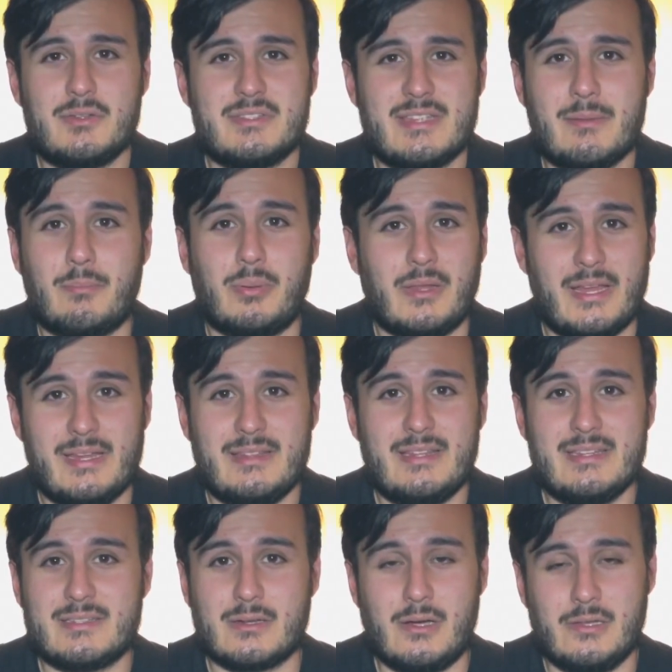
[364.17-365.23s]
that played
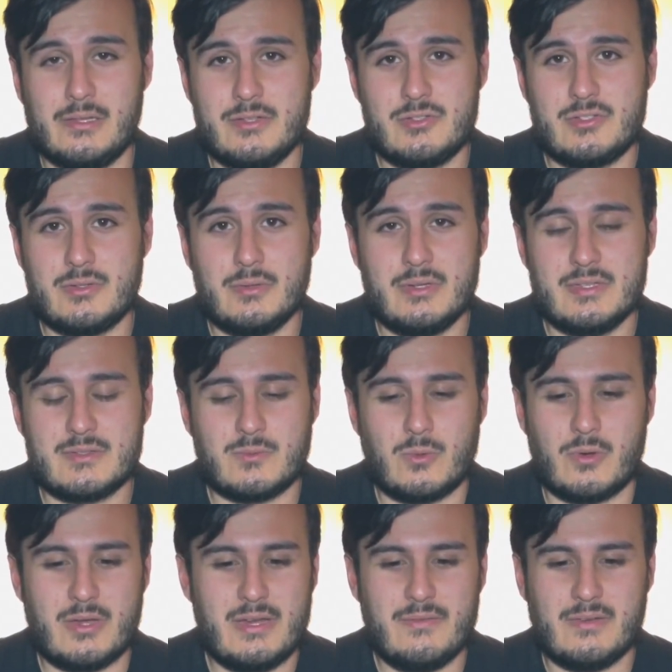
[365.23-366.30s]
these college students
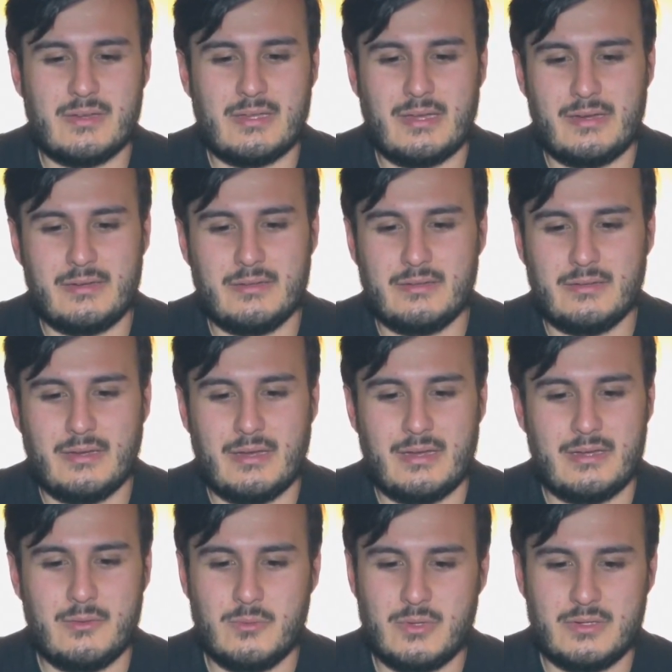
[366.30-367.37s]
weren't even like
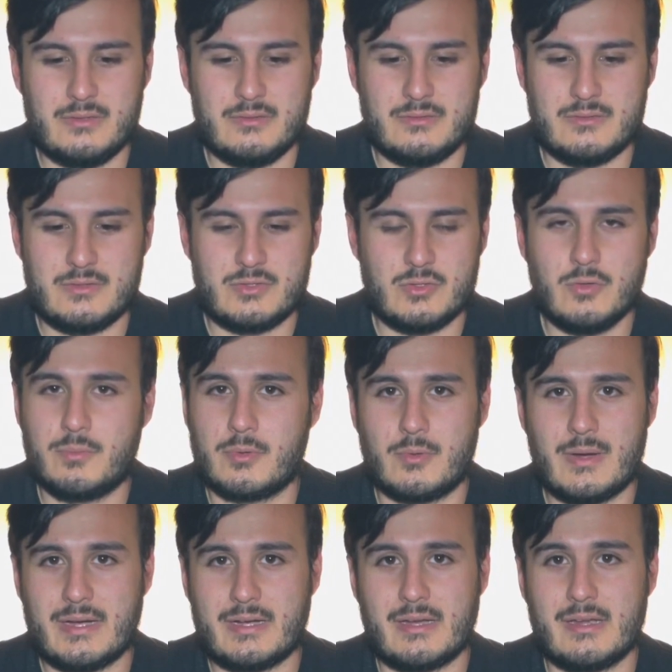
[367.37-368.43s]
anyone super
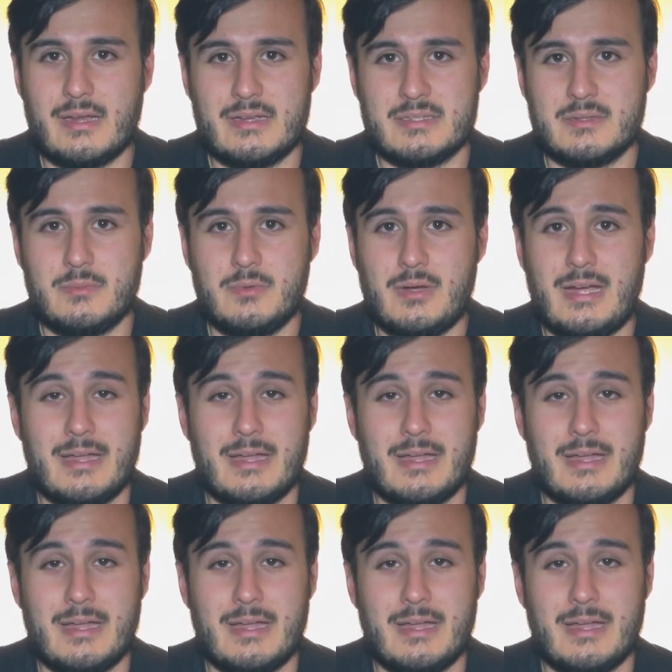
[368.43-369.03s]
recognizable.